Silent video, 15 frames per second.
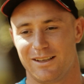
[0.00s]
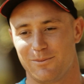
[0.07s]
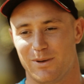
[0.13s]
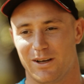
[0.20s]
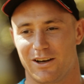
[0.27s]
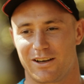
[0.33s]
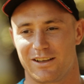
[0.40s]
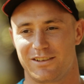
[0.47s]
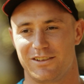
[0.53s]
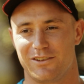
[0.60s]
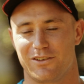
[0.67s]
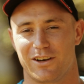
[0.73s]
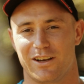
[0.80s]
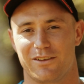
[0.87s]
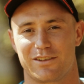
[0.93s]
But I guess you've
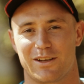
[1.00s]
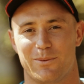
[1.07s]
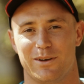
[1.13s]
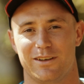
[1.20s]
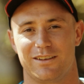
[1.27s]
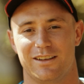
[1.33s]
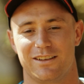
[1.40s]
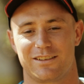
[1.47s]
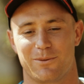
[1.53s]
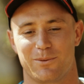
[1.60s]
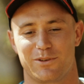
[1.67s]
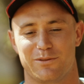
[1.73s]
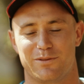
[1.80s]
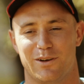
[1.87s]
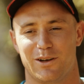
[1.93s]
got to have someone, someone
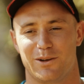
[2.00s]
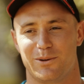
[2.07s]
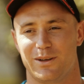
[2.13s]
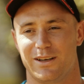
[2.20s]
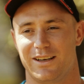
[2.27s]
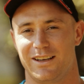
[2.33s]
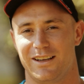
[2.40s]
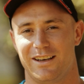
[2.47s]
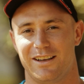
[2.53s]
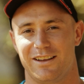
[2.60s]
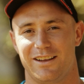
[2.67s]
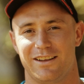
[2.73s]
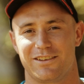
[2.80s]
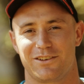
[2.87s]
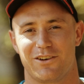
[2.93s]
to follow, and, and
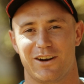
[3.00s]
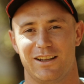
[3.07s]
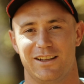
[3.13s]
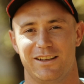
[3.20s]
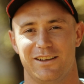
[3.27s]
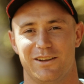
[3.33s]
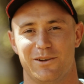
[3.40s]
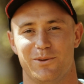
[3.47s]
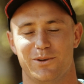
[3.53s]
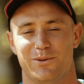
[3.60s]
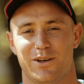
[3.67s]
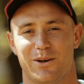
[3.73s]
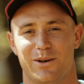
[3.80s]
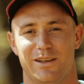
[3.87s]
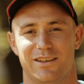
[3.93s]
as a great leader that we all
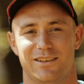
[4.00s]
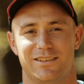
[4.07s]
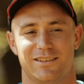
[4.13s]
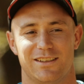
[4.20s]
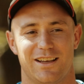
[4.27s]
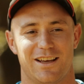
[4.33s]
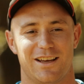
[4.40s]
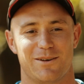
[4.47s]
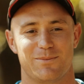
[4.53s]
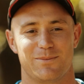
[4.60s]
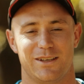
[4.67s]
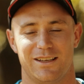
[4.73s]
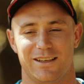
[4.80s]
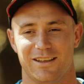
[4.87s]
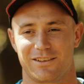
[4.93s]
know he is, um,
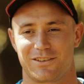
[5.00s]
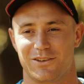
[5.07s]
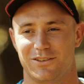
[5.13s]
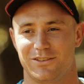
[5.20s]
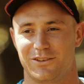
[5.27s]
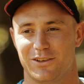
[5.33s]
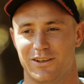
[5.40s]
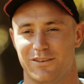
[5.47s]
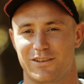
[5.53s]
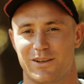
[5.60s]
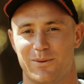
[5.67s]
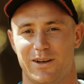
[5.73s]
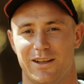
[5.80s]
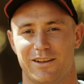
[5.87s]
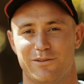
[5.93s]
it's good, good to have
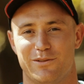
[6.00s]
someone out there